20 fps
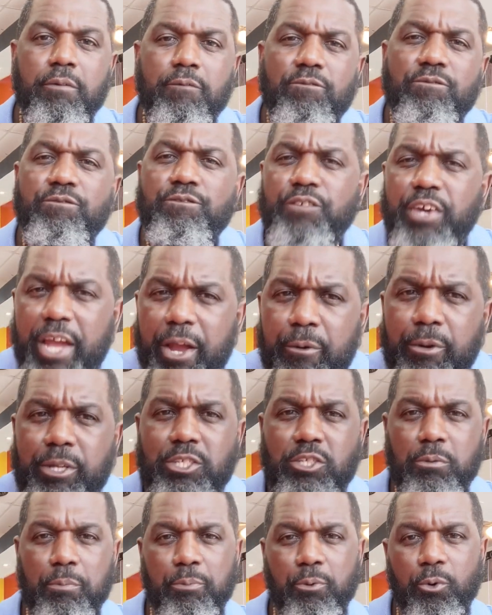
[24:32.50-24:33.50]
Very
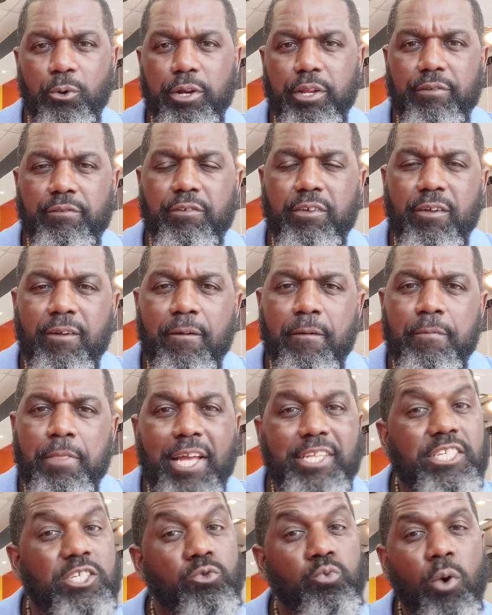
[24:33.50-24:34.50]
supportive.
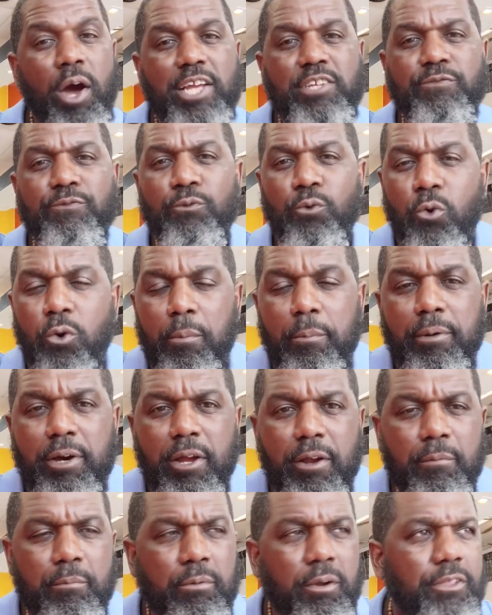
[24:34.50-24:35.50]
I just watched four
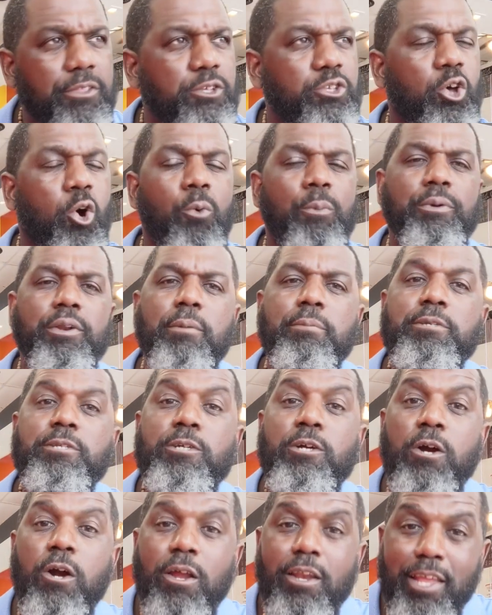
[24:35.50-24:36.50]
brothers open up a
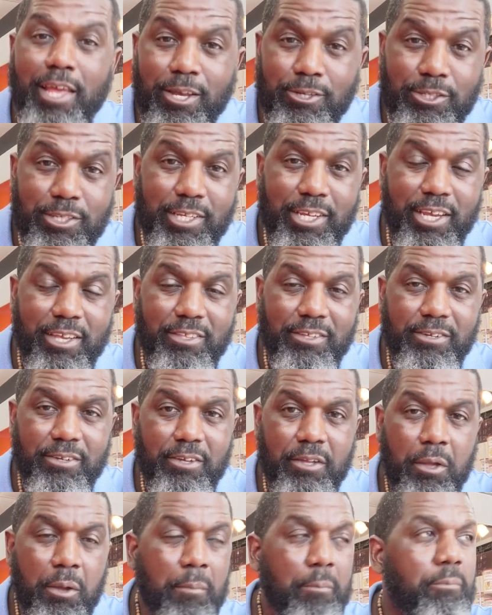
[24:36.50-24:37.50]
cigar lounge together.
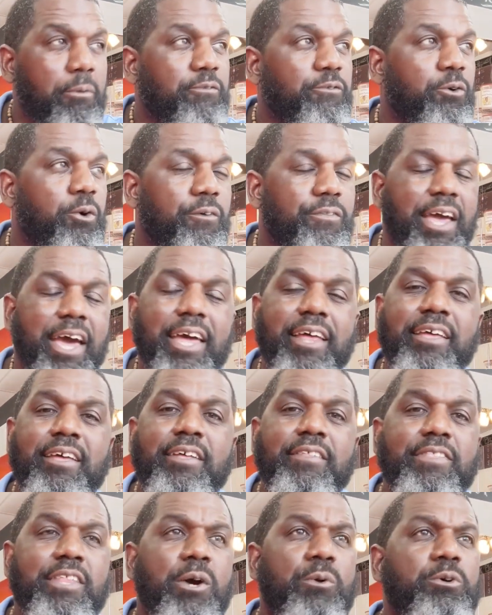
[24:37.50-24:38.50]
Before that,
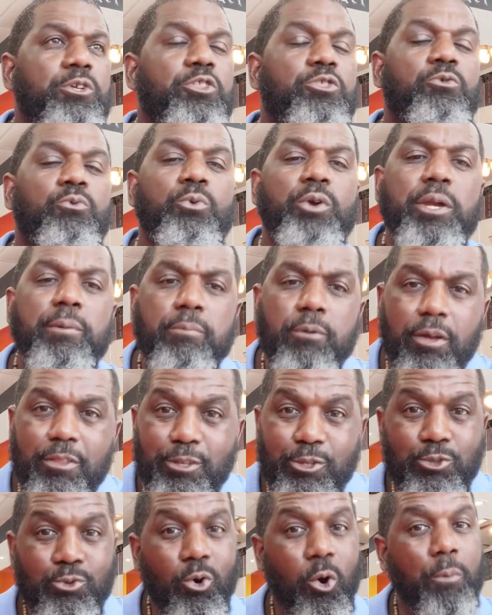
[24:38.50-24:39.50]
there were three
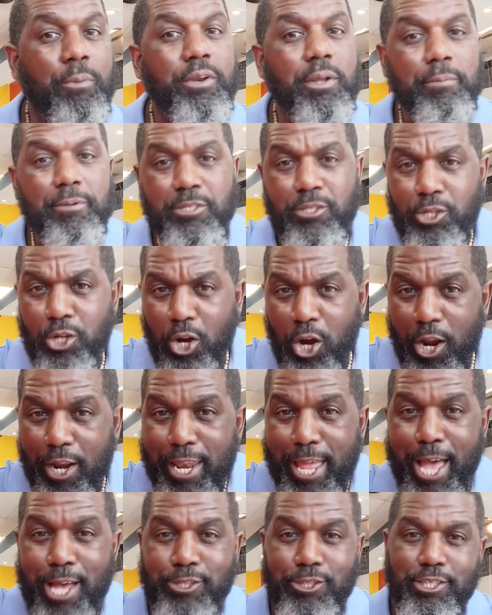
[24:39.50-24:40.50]
brothers who opened up a cigar
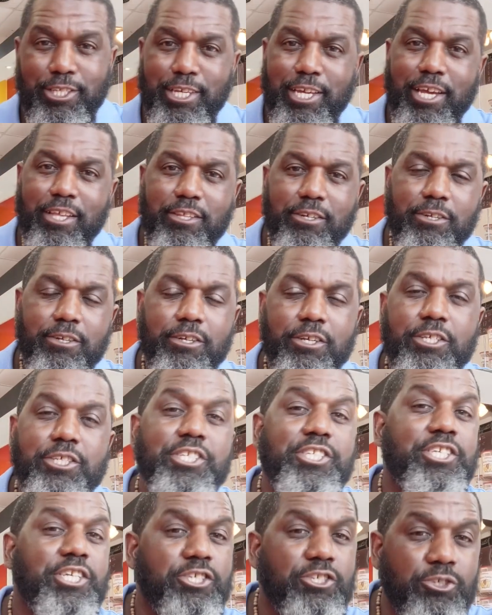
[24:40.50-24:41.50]
lounge together,
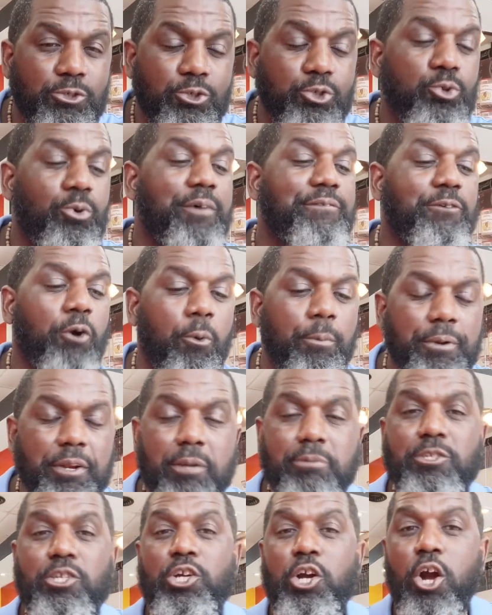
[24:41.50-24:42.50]
sisters who have opened
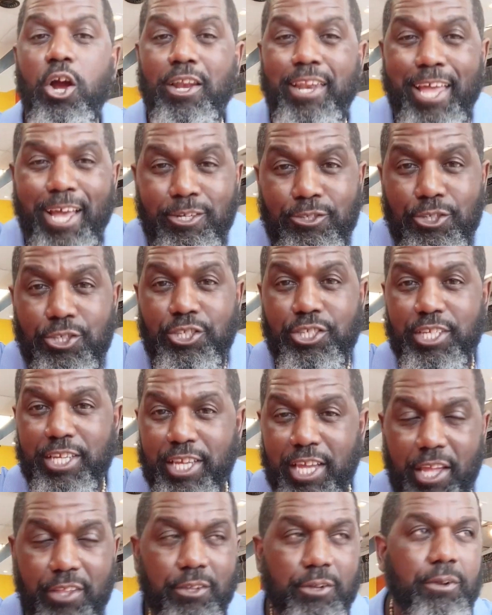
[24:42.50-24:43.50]
up cigar lounges
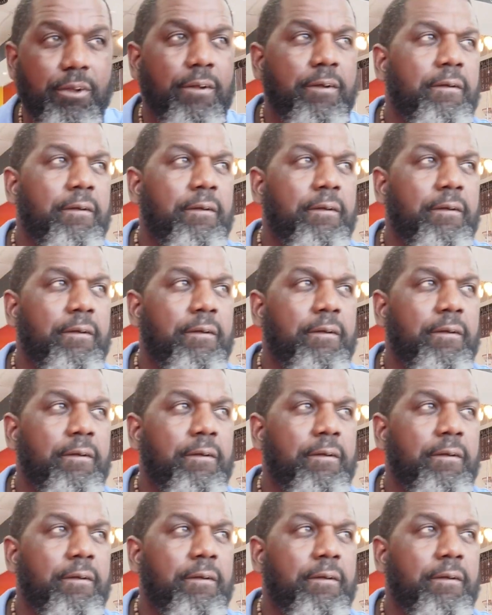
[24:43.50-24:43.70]
together.